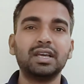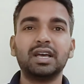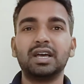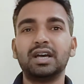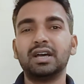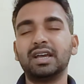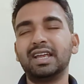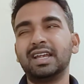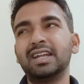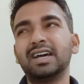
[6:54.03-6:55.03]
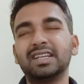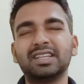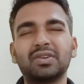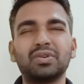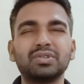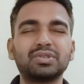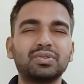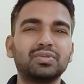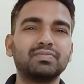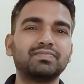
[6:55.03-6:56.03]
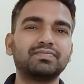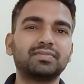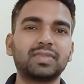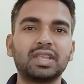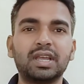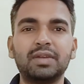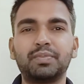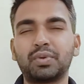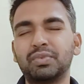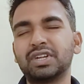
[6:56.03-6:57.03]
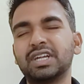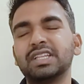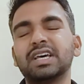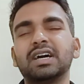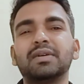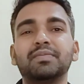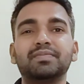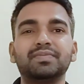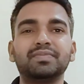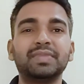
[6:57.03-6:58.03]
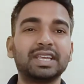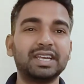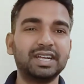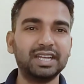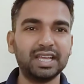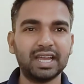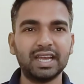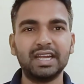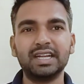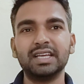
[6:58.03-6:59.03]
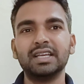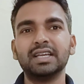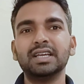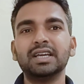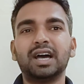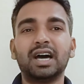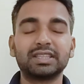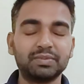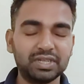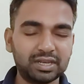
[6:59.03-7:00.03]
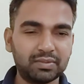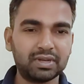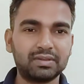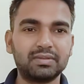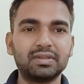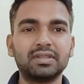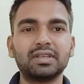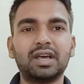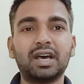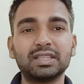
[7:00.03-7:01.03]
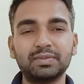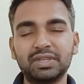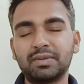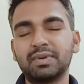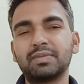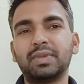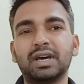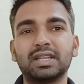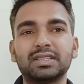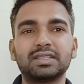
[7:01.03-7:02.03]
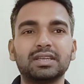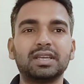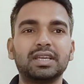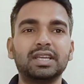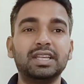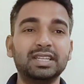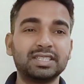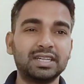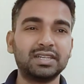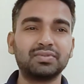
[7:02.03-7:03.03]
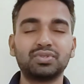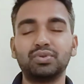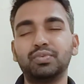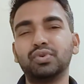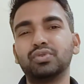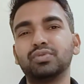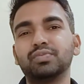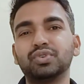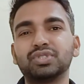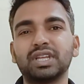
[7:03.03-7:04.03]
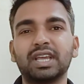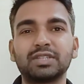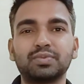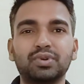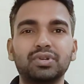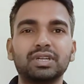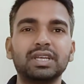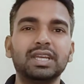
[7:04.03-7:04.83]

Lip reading: and other also, and promoted the Make in India and Atmanirbhar Atmanirbhar Bharat initiatives to boost export.